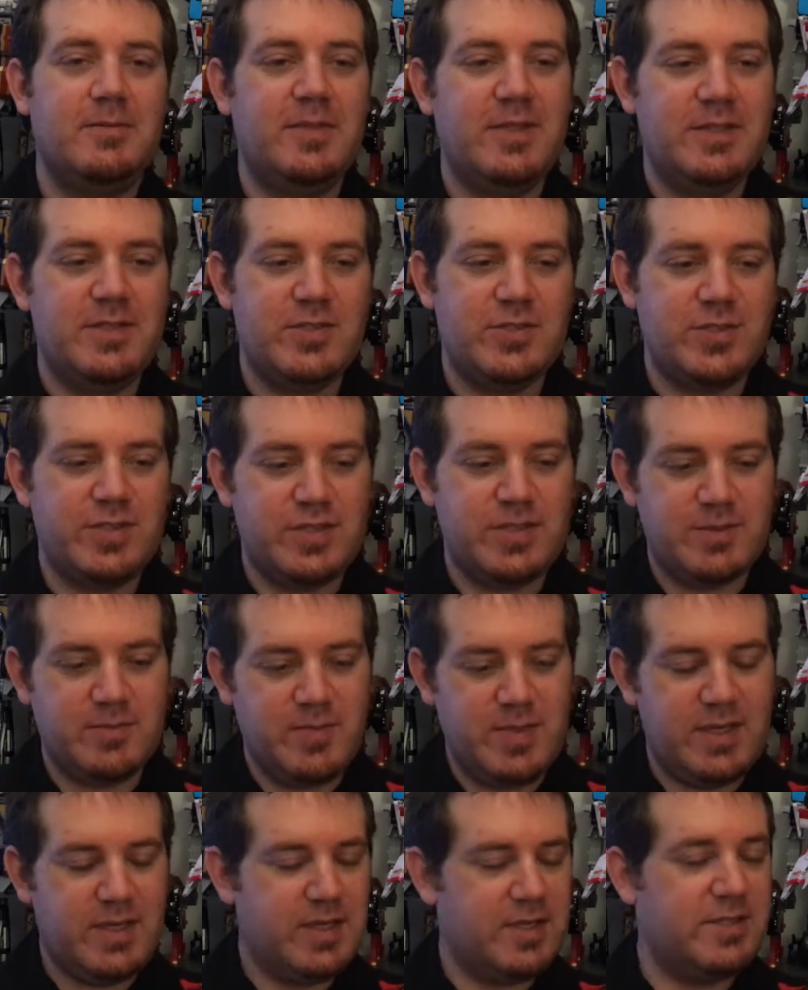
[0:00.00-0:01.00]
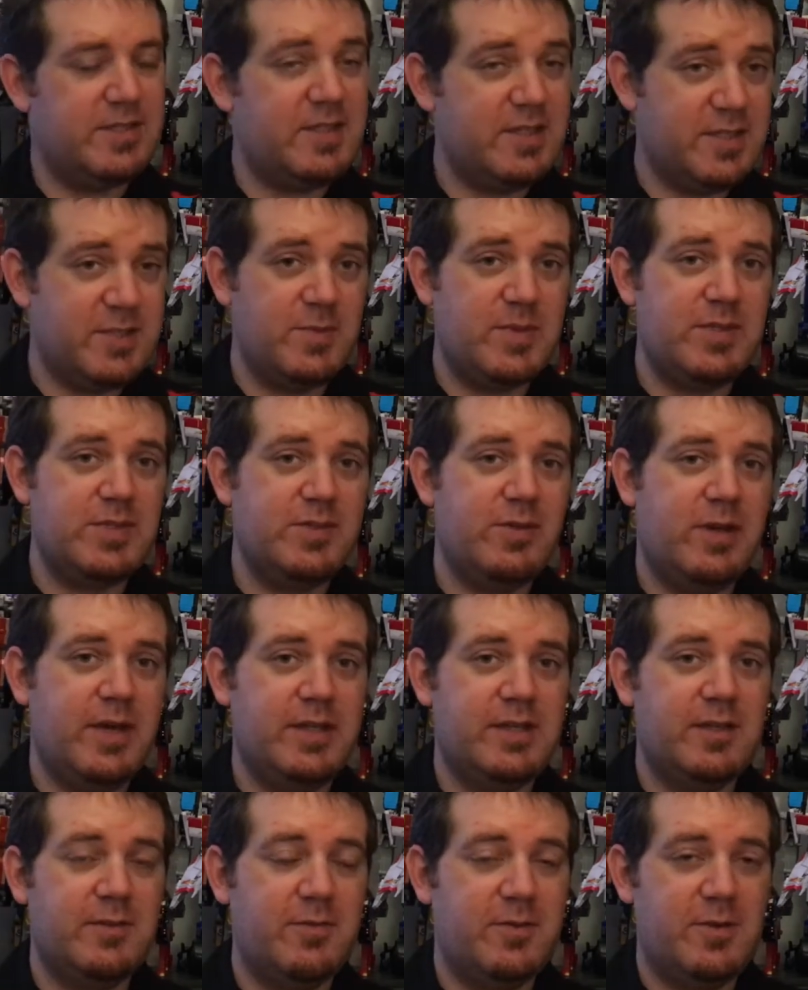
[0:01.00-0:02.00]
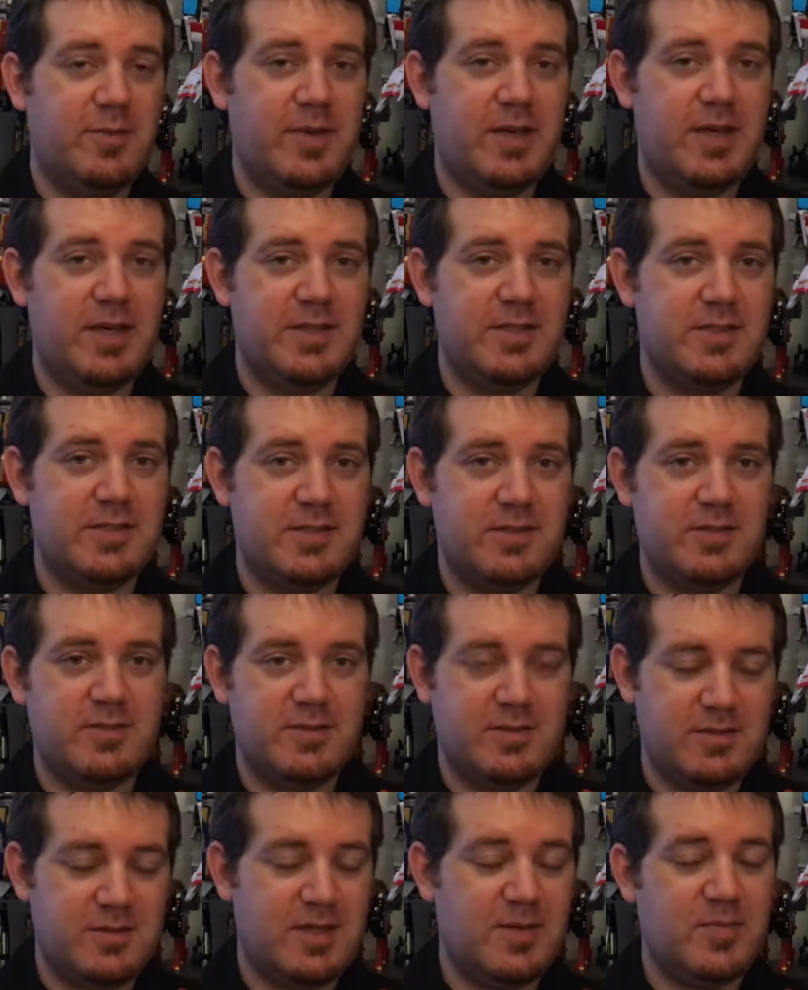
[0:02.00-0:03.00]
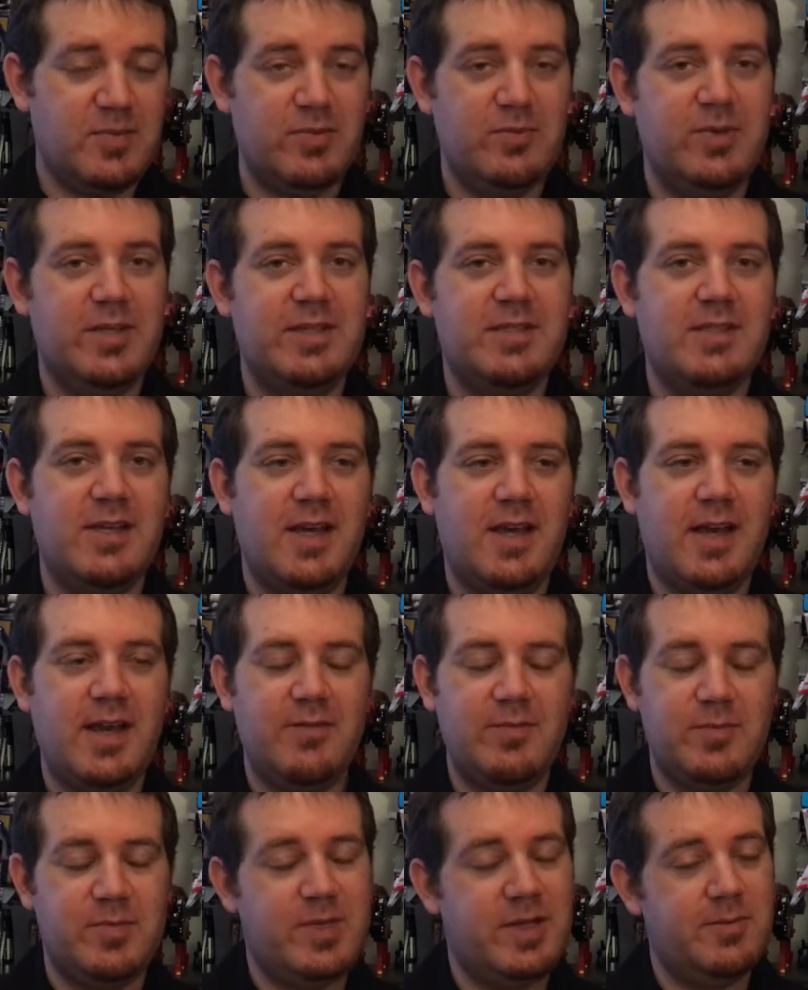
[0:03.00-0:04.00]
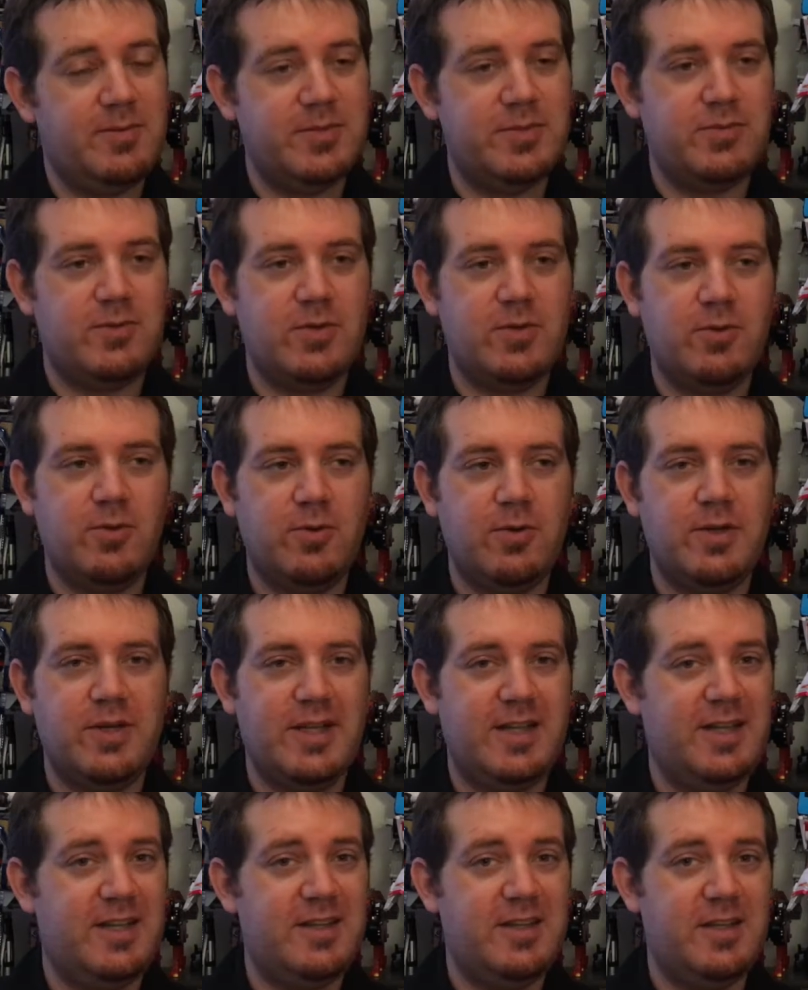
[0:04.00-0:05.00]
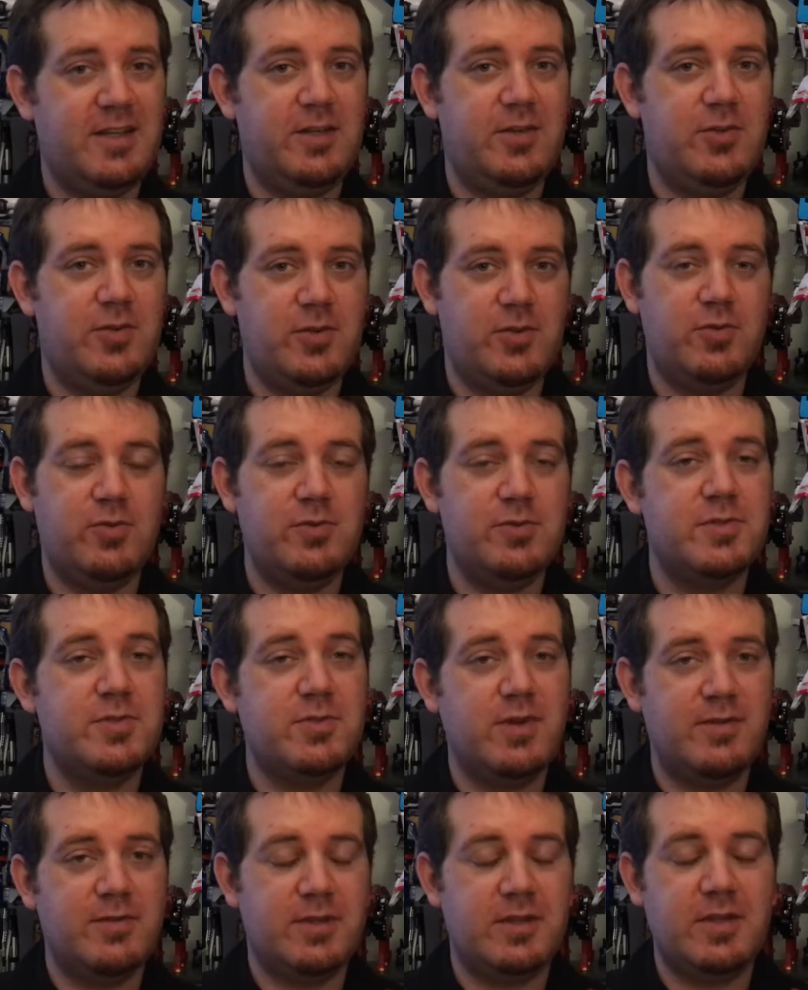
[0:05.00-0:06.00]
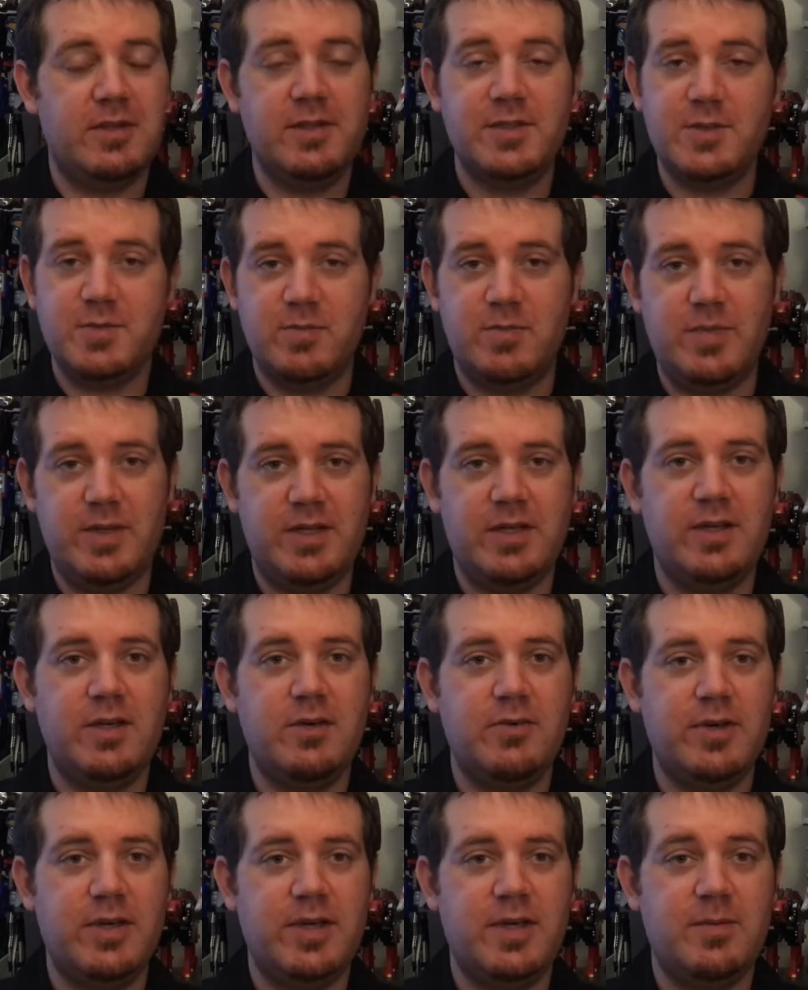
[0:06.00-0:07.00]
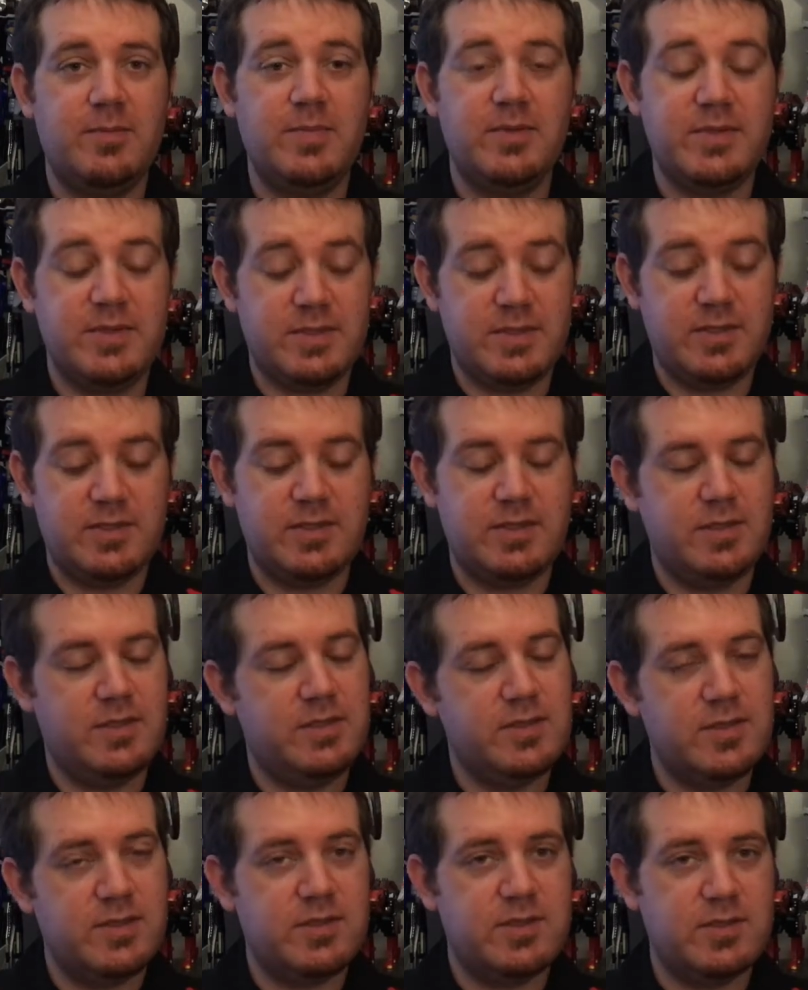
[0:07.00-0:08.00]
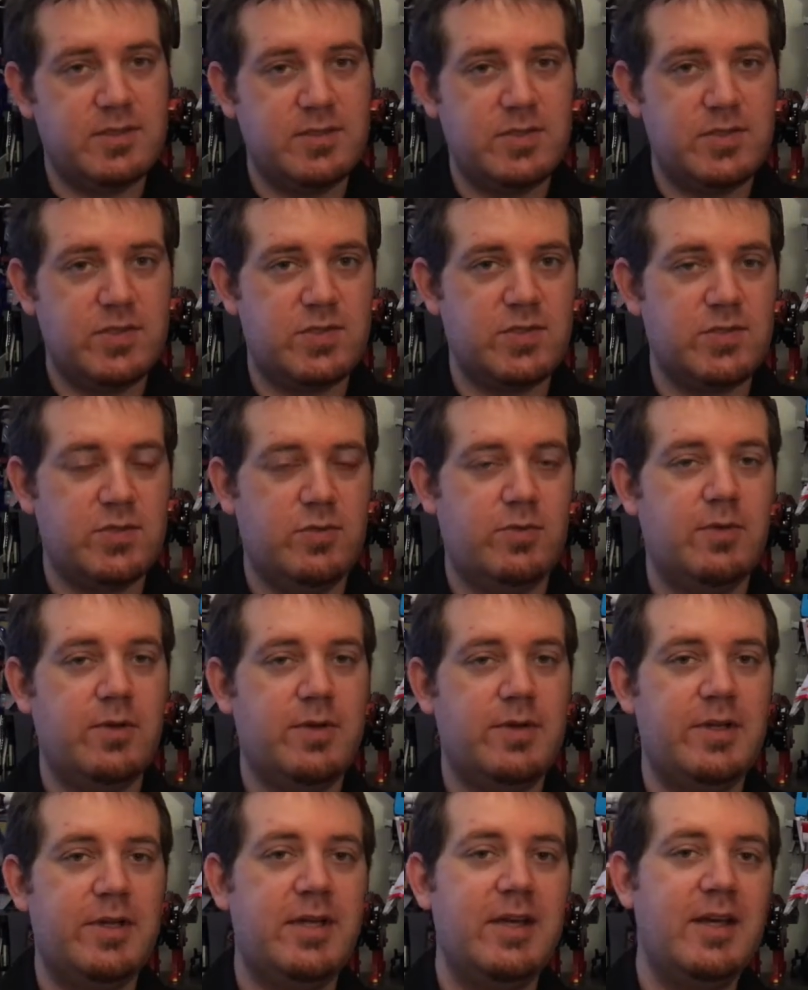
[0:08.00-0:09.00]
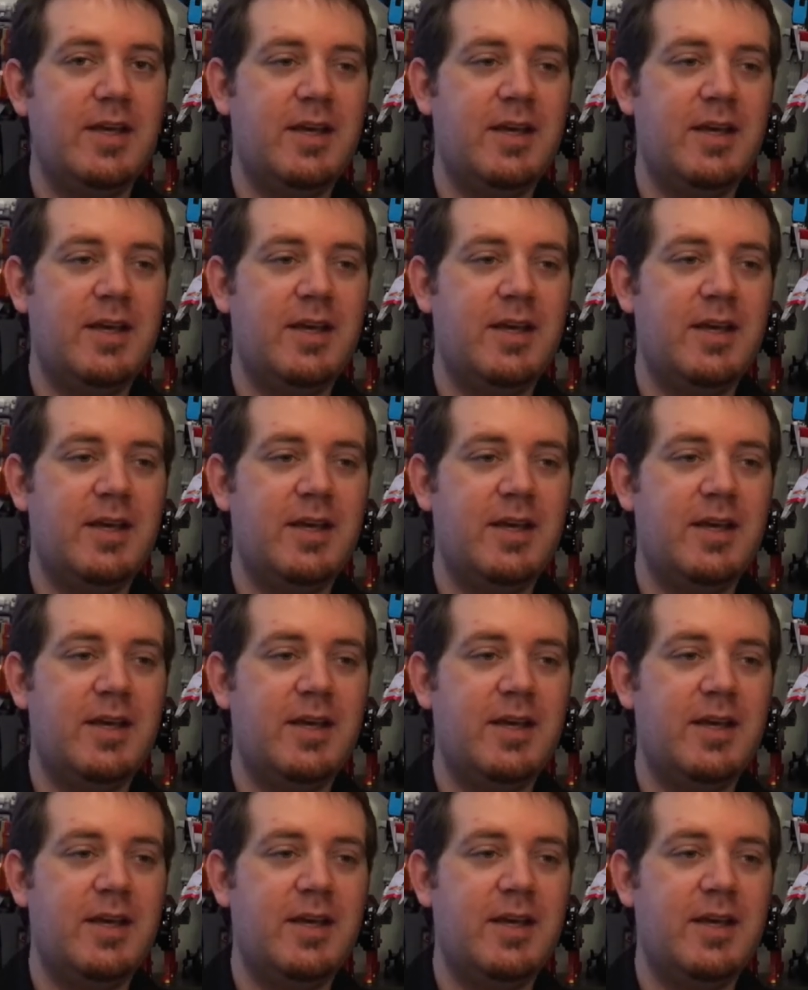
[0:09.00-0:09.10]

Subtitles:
It's just because things have been so hectic for the past couple of weeks, I haven't been able to record anything new, so everything that's been going up since Scorn